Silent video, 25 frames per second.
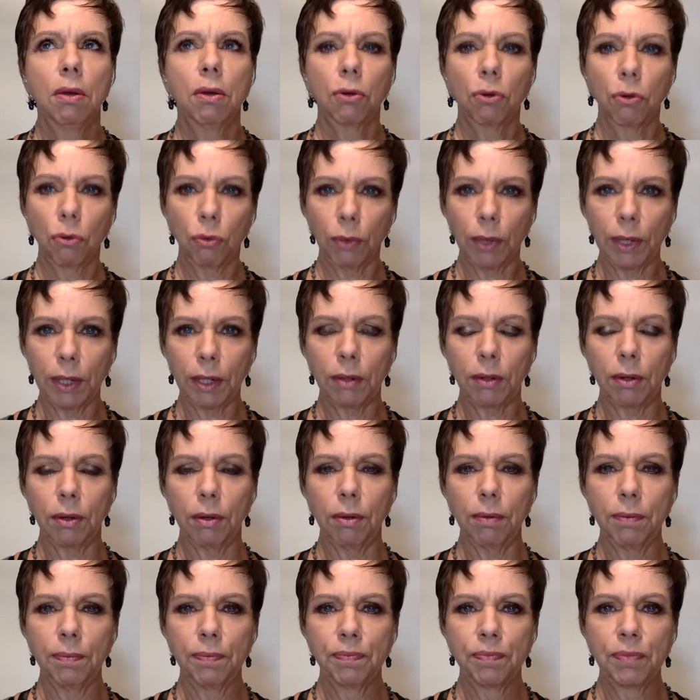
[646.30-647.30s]

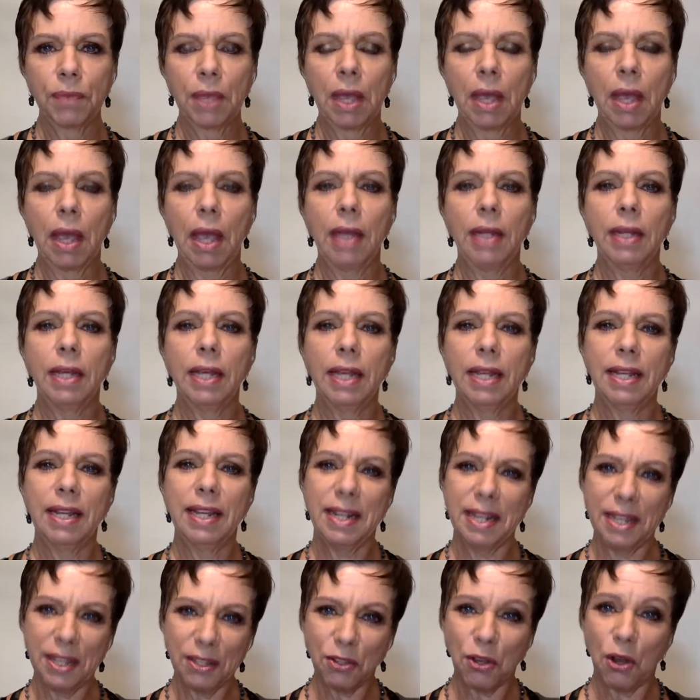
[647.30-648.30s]
critical. And
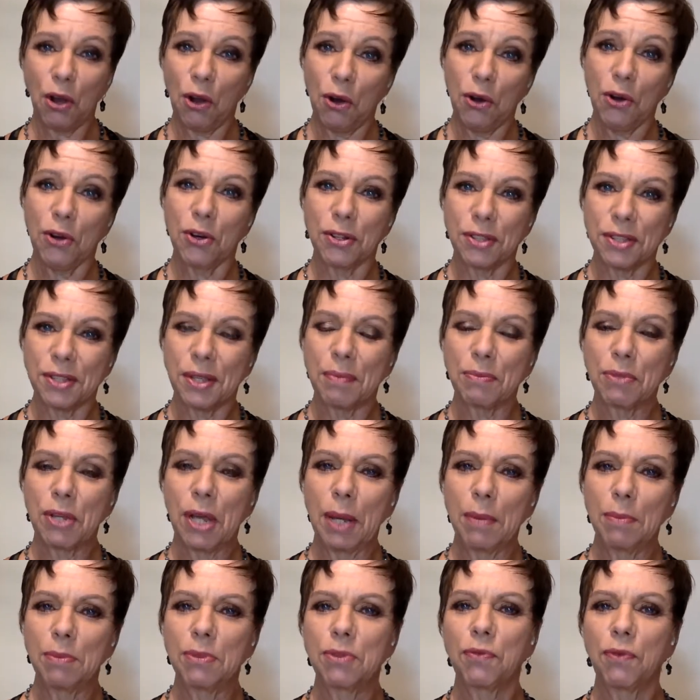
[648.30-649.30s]
it is hard
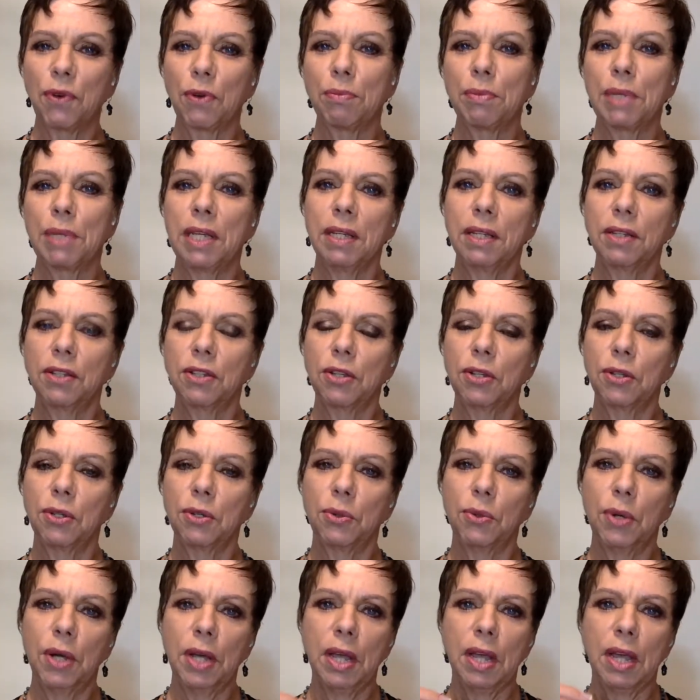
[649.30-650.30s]
sometimes for me
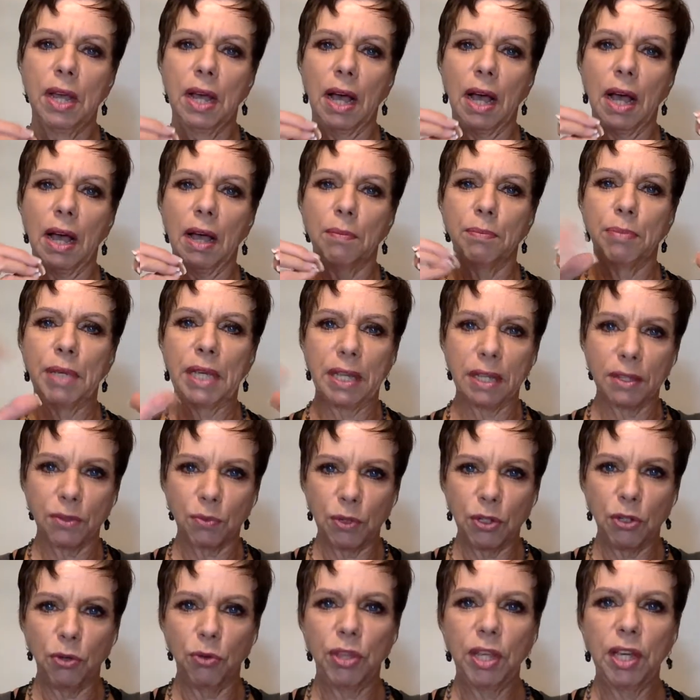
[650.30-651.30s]
to, because
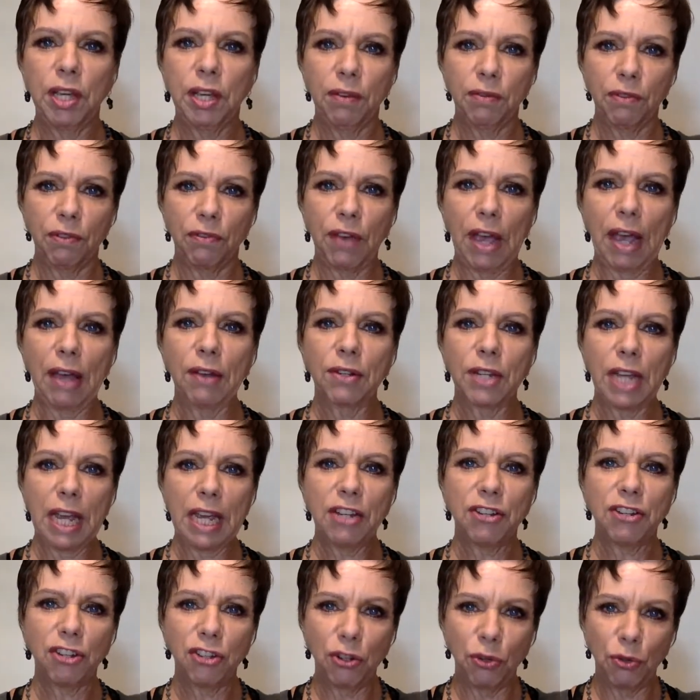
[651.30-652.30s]
when you think of a
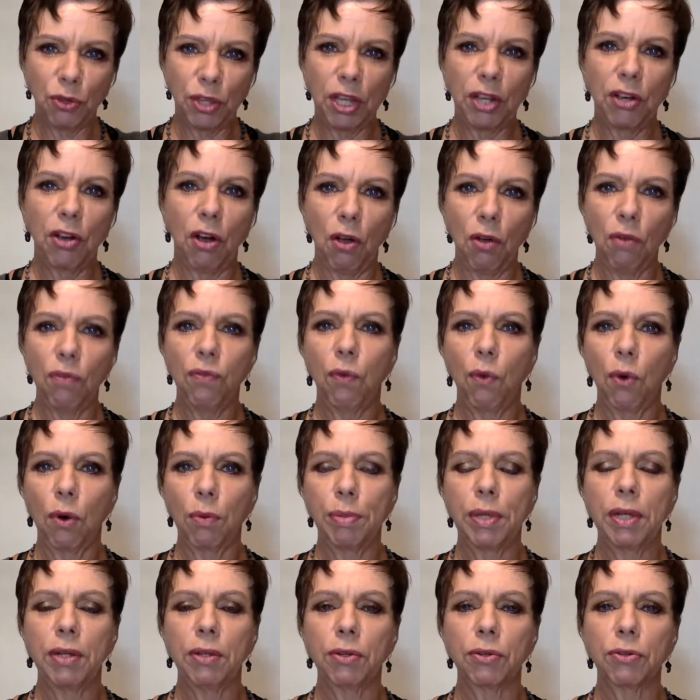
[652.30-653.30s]
foundation, you think all four
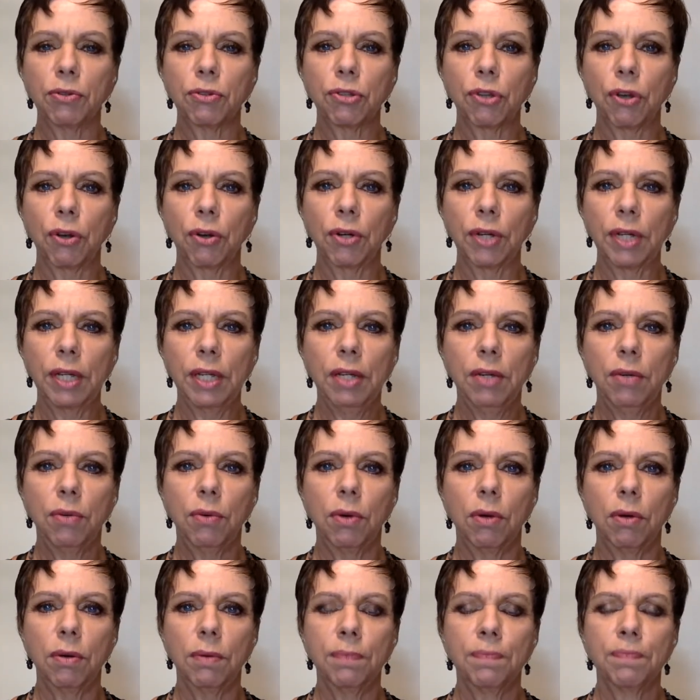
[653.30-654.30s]
pillars are
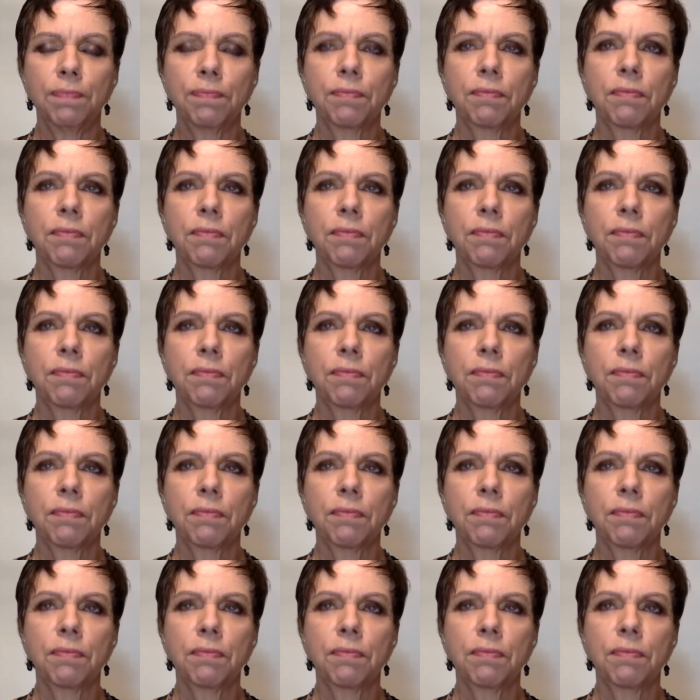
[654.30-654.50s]
equal.